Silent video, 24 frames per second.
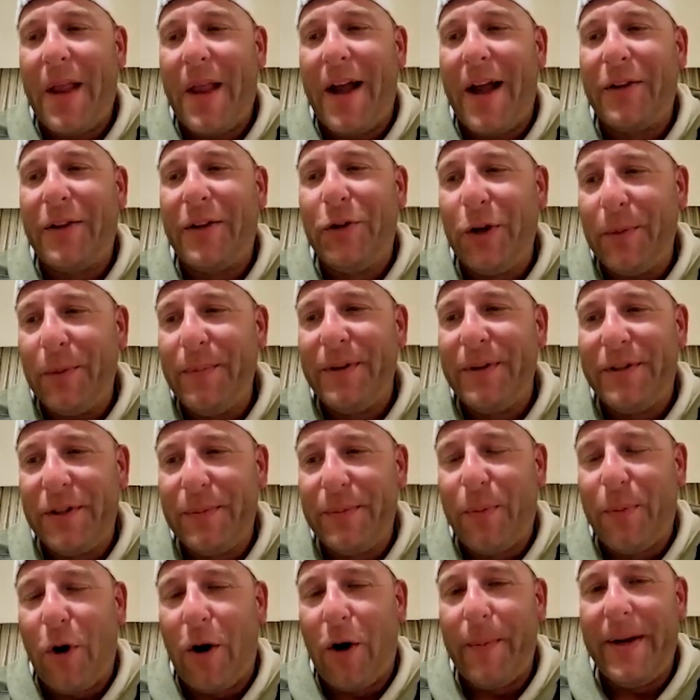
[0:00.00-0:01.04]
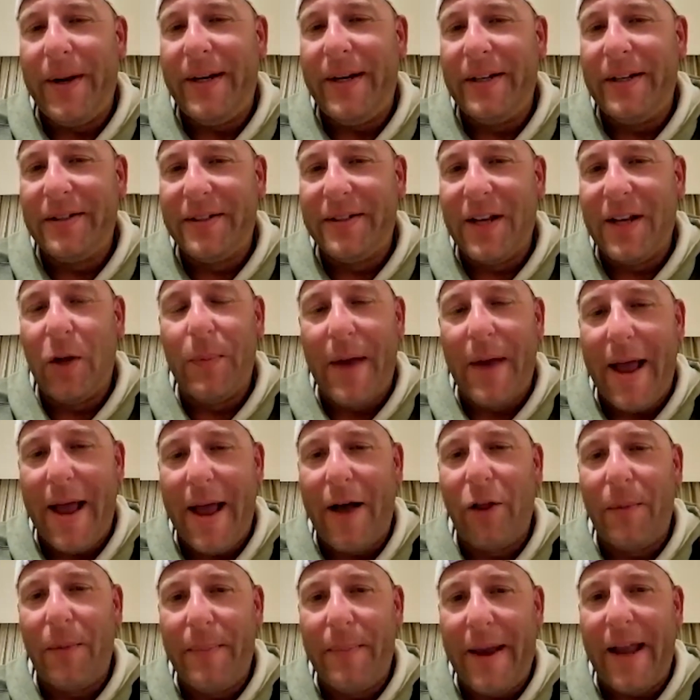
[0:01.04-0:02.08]
I took Mrs. Barbie to Selma,
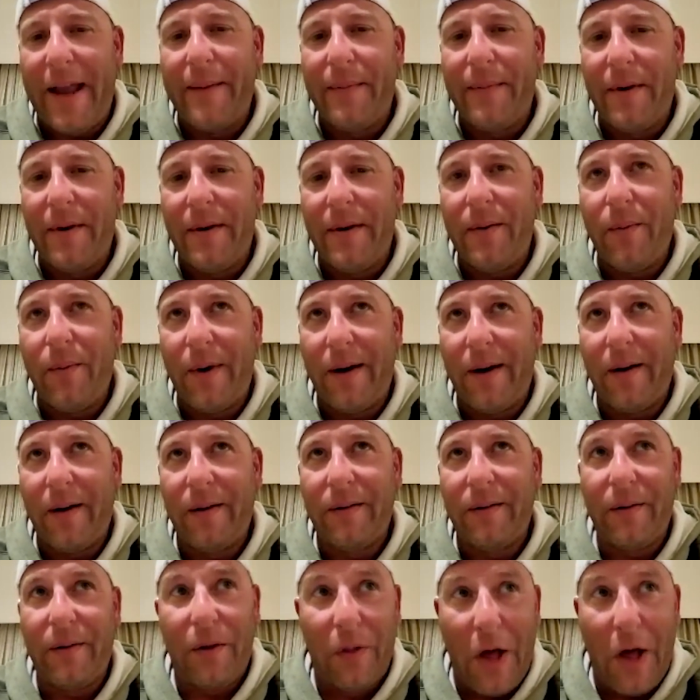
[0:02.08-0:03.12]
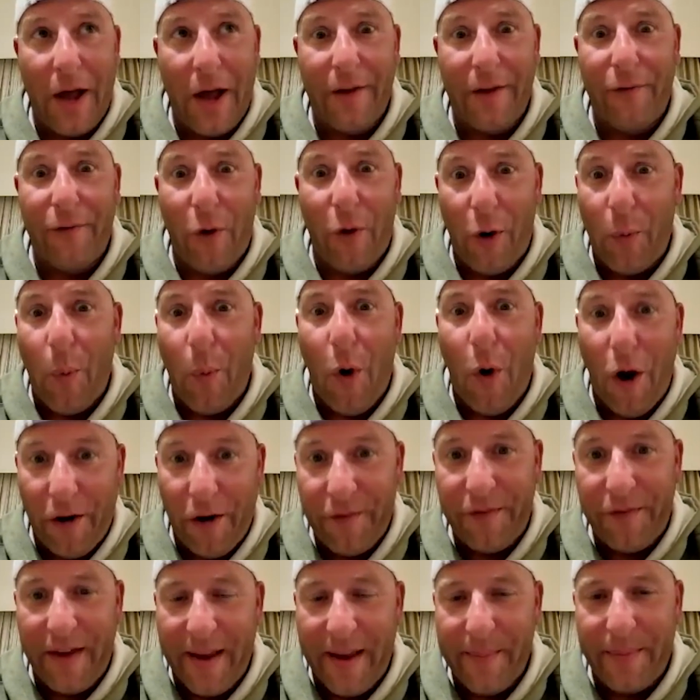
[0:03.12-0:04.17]
Alabama, where a lot of our walk
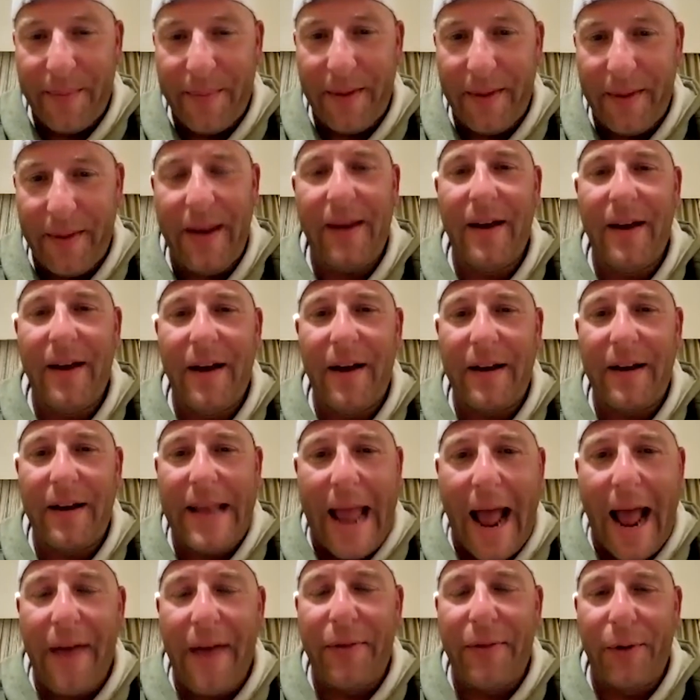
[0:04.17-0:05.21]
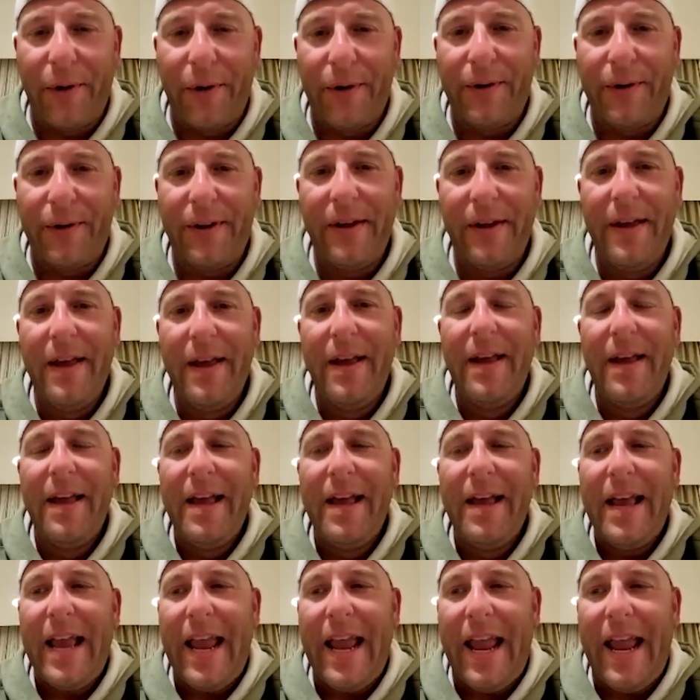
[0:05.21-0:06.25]
family gathered.
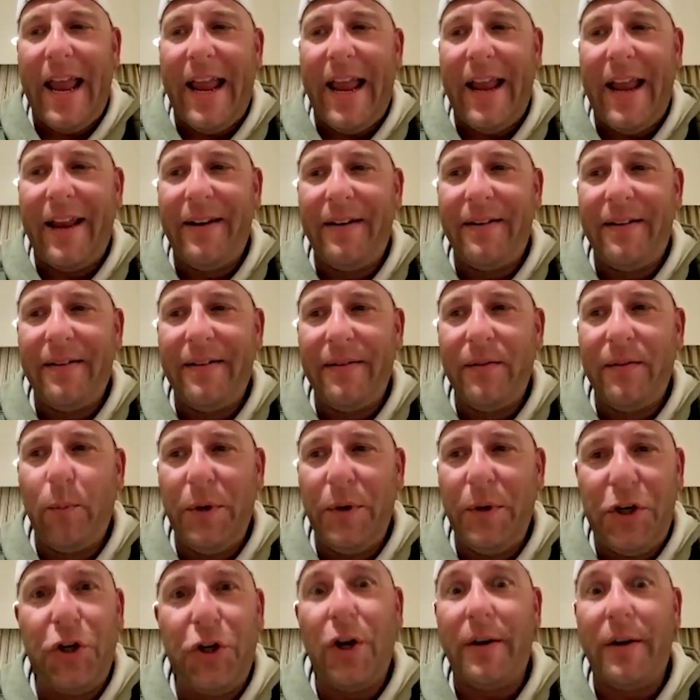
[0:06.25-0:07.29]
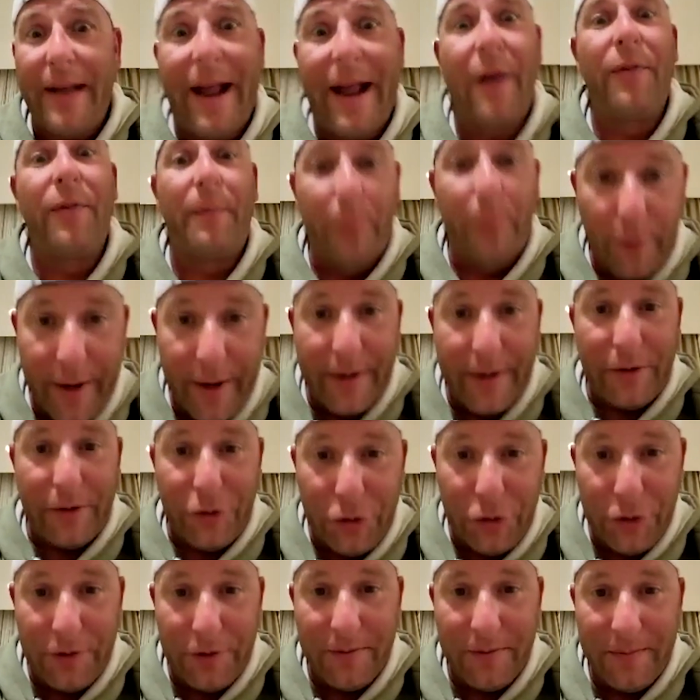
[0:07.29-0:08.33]
And we shut down the
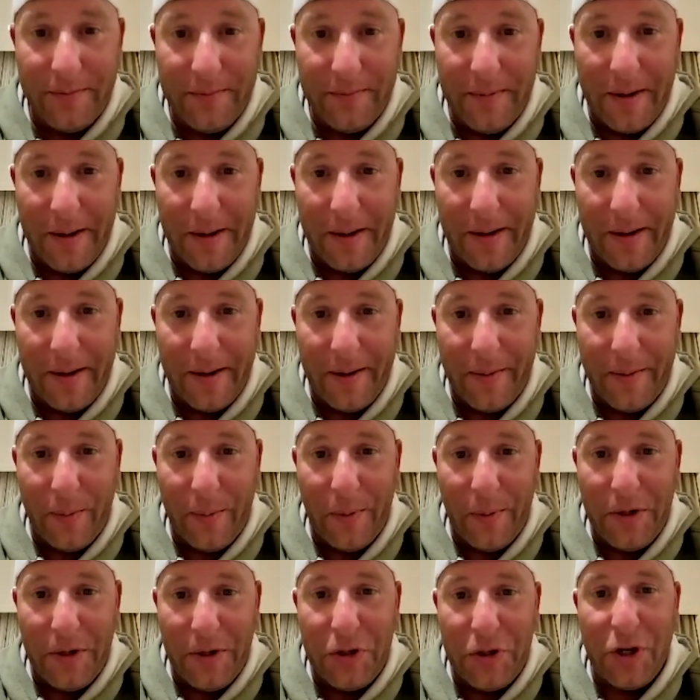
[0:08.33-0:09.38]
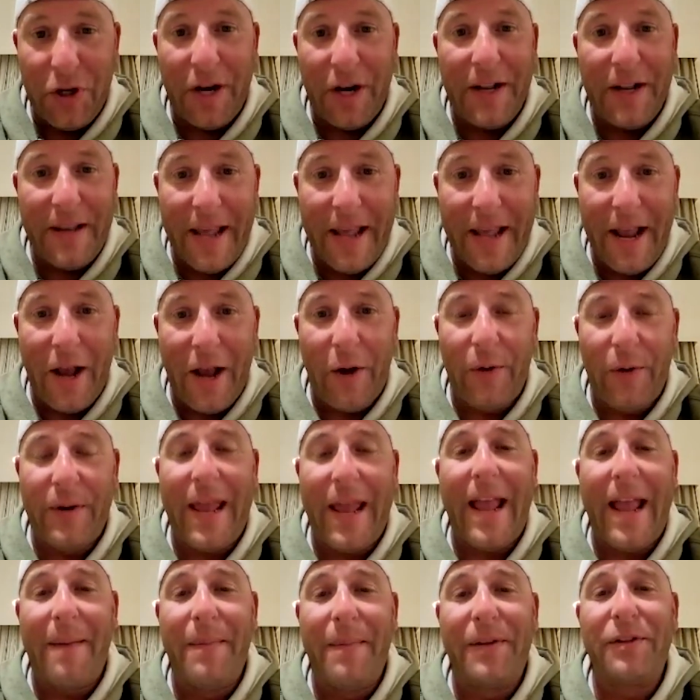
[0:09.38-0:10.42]
bridge. We shut it down,
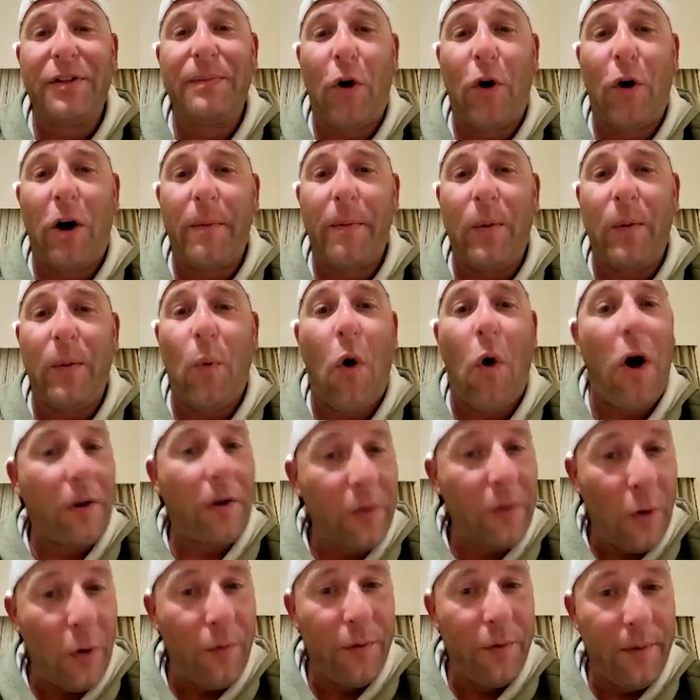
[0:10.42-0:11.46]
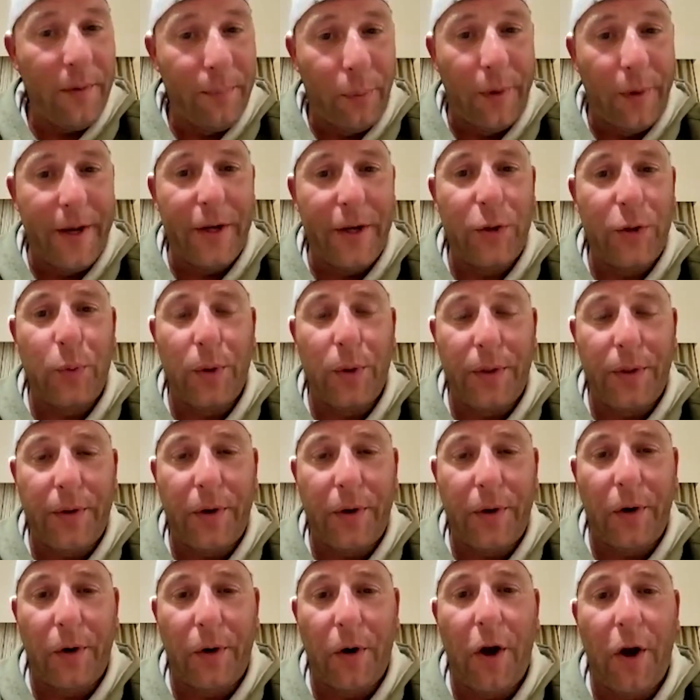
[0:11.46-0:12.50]
and Mrs. Barbie walked over the bridge with
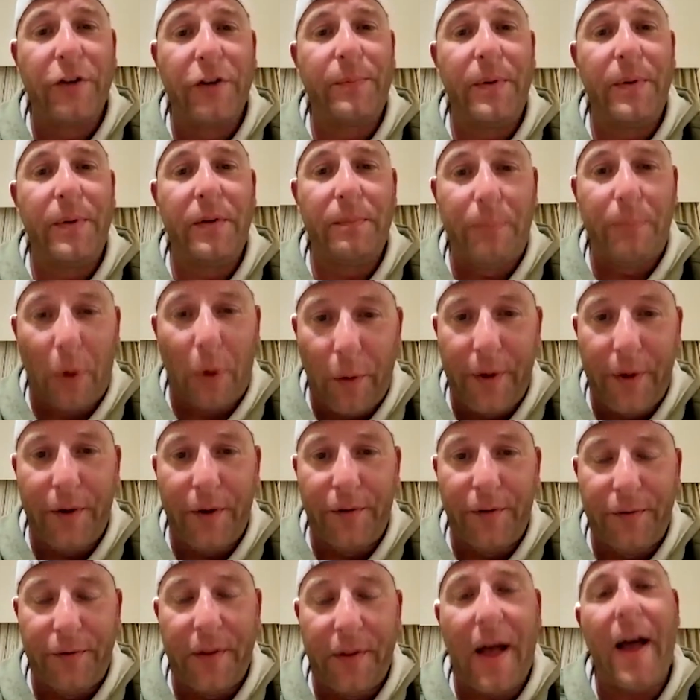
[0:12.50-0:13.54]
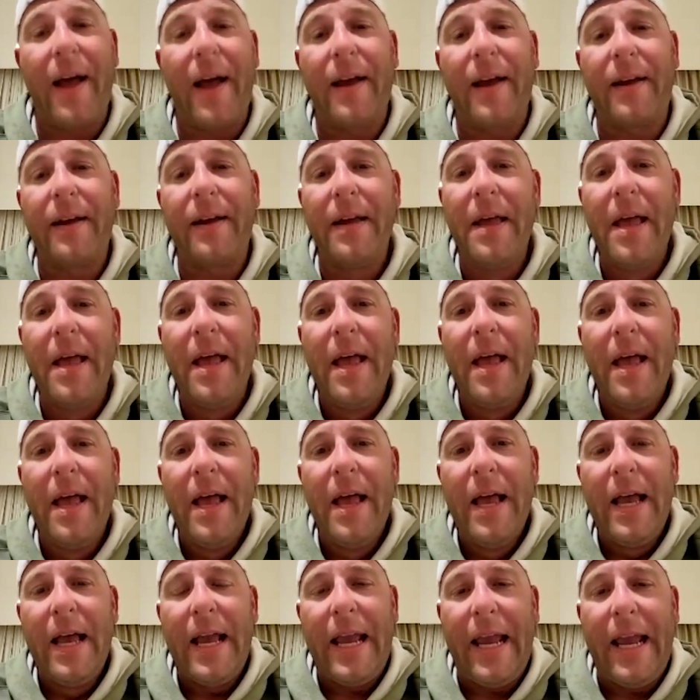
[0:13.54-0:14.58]
her husband's burial flag,
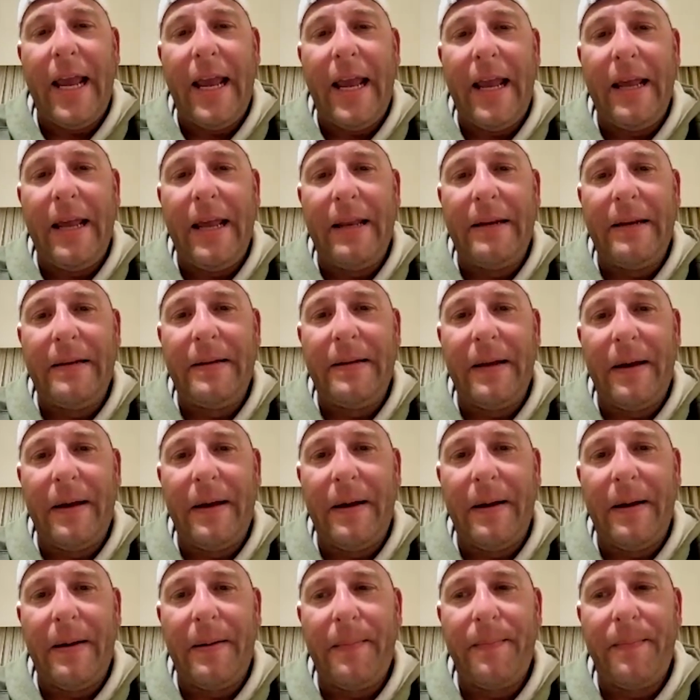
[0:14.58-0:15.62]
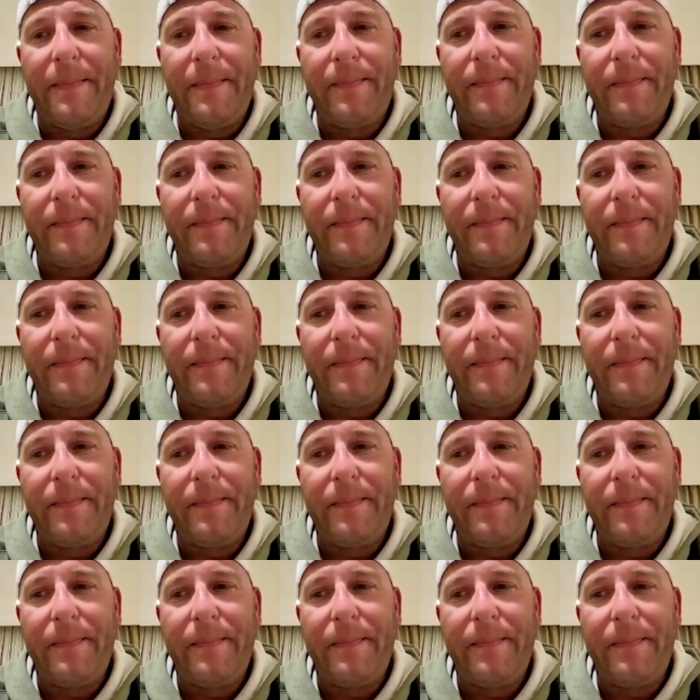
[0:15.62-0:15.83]
and there